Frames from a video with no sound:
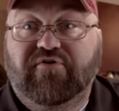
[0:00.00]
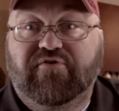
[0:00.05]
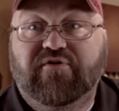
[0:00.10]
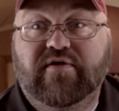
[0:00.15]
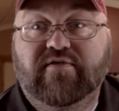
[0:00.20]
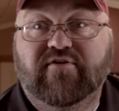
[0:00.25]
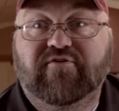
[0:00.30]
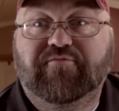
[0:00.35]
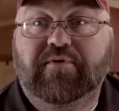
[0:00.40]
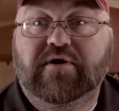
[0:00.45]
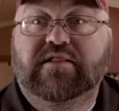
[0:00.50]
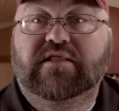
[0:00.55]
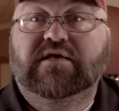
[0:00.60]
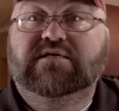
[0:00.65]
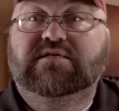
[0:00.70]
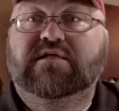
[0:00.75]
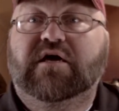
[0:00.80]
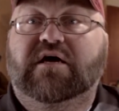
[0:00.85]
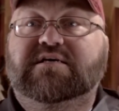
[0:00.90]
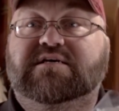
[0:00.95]
see this, but
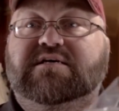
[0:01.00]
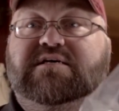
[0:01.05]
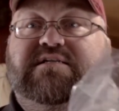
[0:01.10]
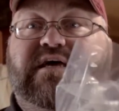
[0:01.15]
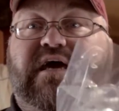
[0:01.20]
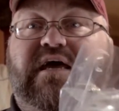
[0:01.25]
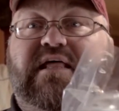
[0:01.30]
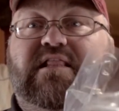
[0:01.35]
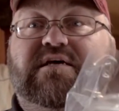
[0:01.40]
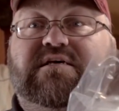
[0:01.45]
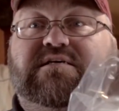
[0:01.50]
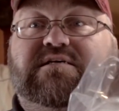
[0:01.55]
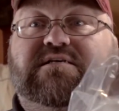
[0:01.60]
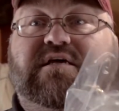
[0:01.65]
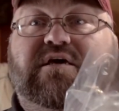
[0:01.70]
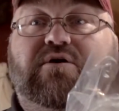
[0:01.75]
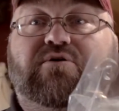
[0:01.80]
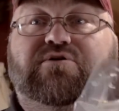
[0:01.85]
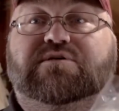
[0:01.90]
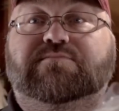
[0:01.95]
this nice stainless
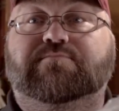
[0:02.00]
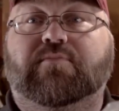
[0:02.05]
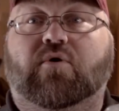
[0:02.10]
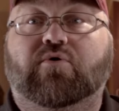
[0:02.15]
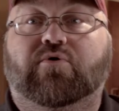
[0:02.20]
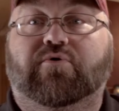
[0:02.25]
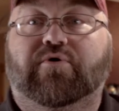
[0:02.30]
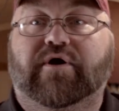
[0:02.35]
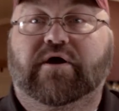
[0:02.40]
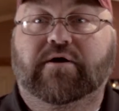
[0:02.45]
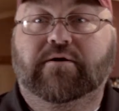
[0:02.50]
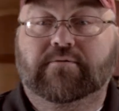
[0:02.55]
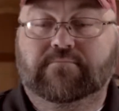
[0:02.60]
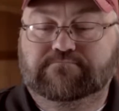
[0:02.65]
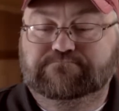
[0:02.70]
steel smoke ring.